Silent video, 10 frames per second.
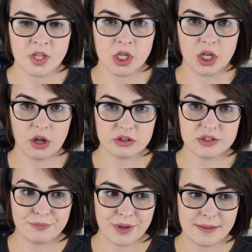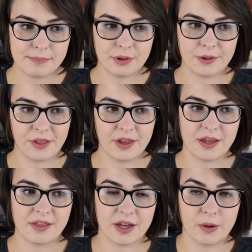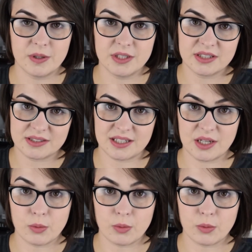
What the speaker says: Lots of people think they're going to study